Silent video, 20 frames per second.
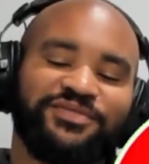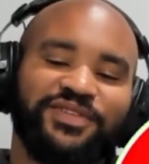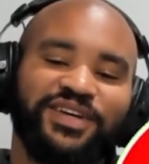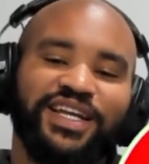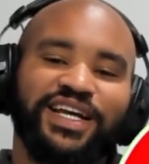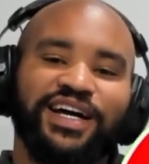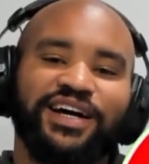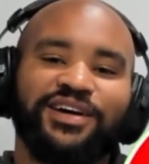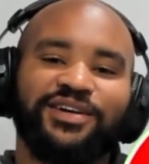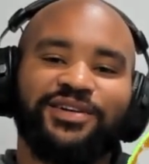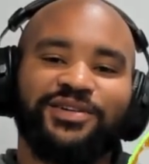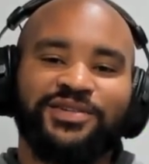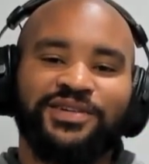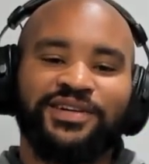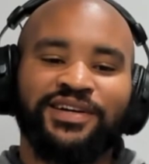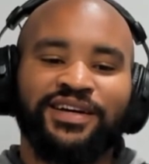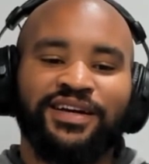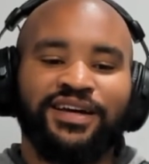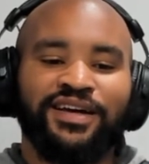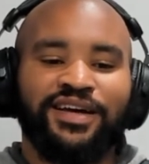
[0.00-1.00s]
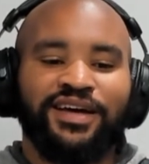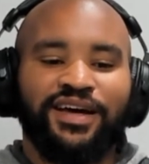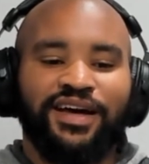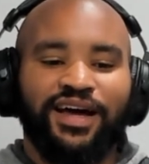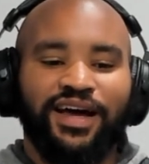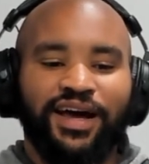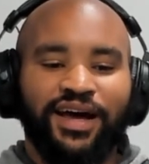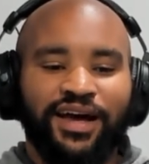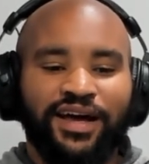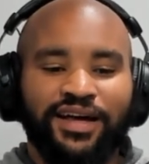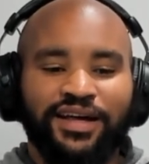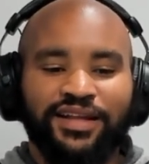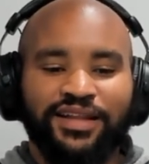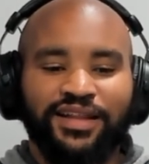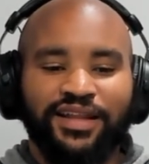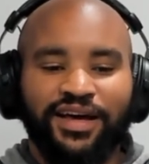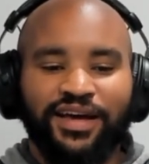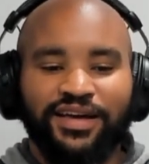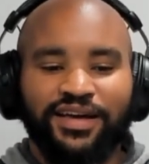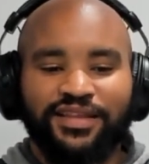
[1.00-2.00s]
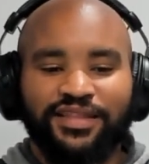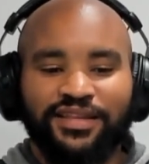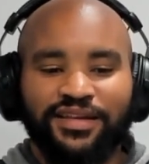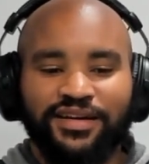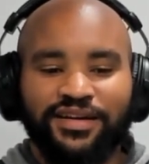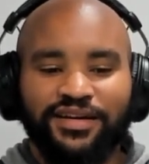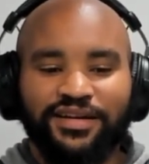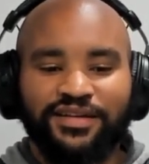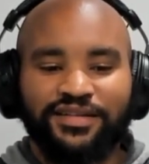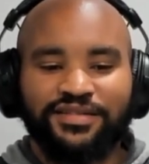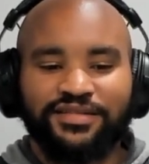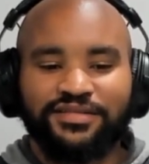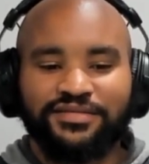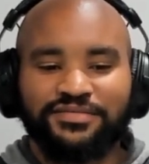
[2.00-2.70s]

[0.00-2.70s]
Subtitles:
video at like the